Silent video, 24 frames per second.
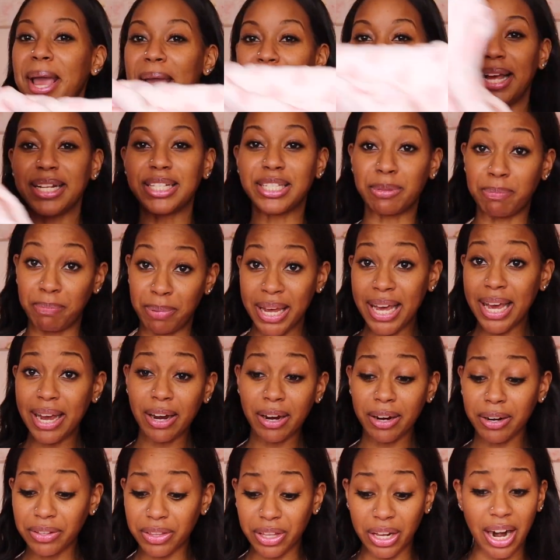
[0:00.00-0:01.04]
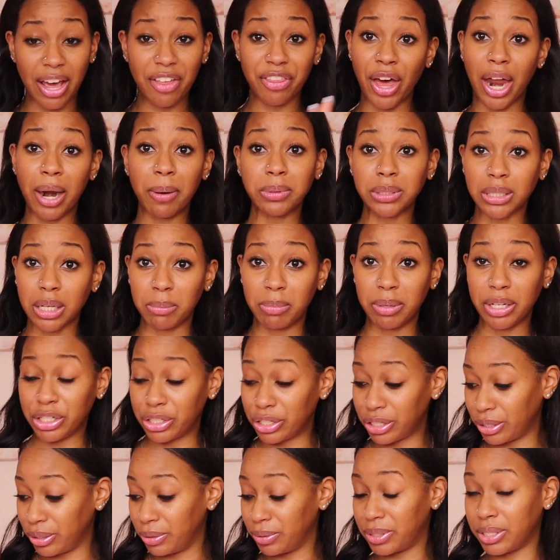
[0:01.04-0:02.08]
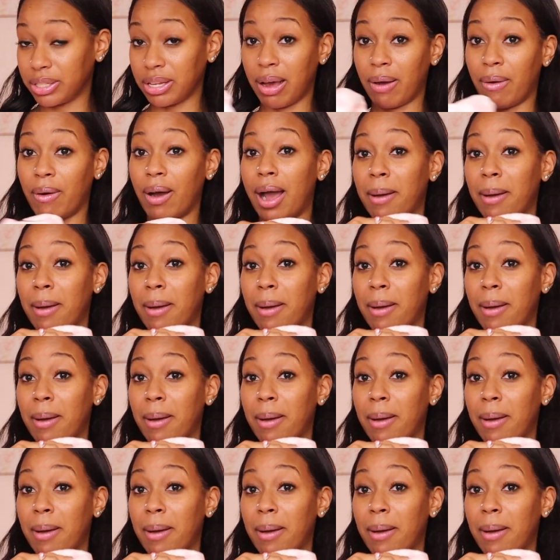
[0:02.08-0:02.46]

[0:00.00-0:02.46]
It's bigger than I thought it was gonna be too. So